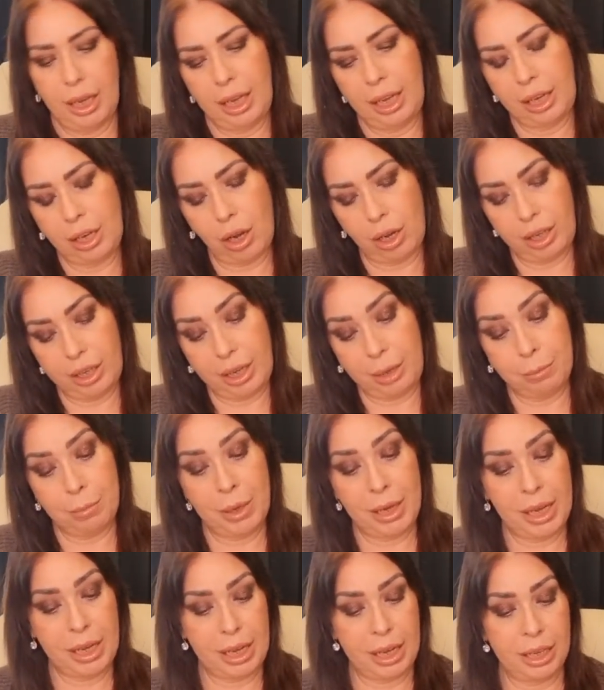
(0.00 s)
He got it
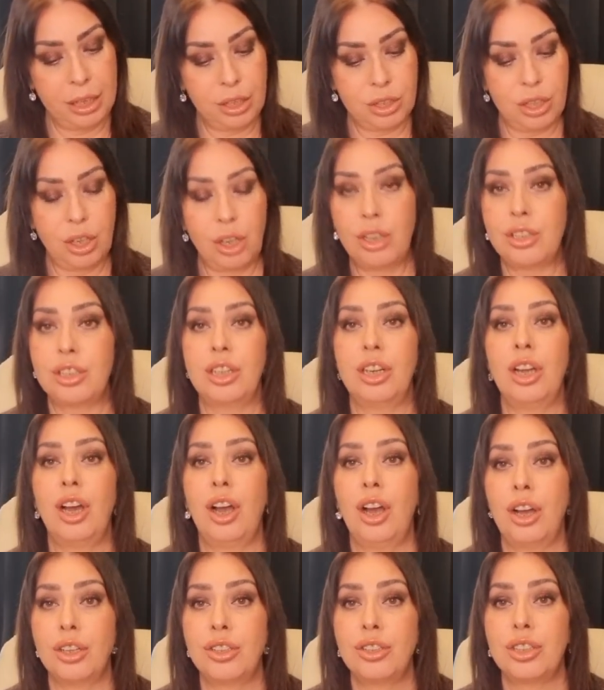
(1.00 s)
me in a size
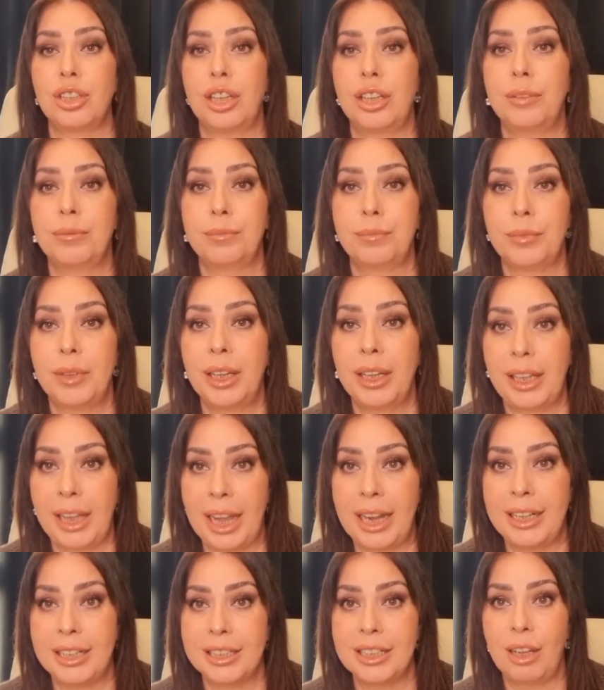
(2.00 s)
large.
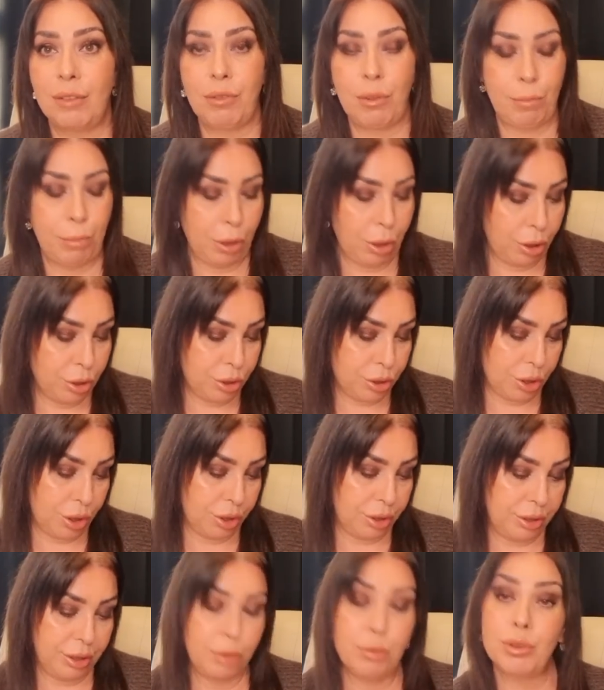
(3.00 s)
Again, he's left the price
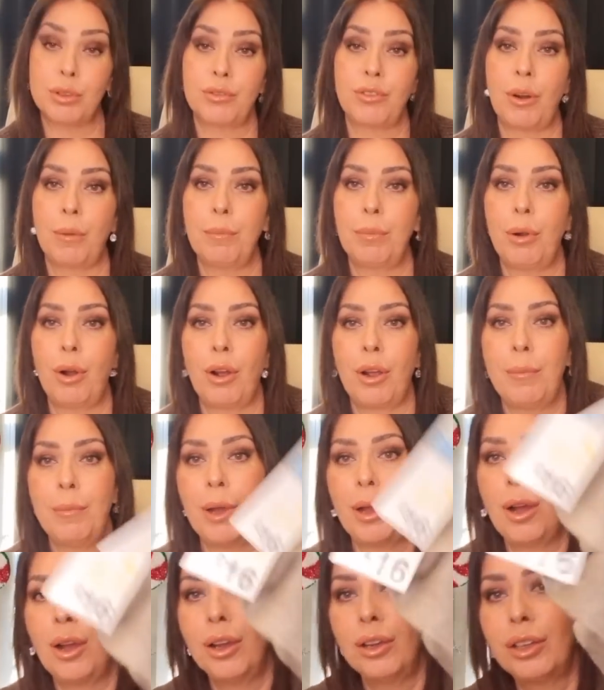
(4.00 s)
on. It was from
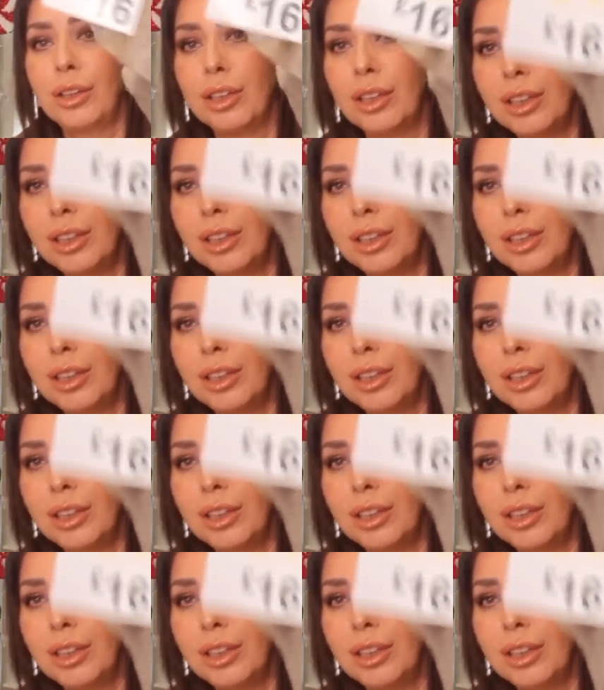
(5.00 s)
Primark.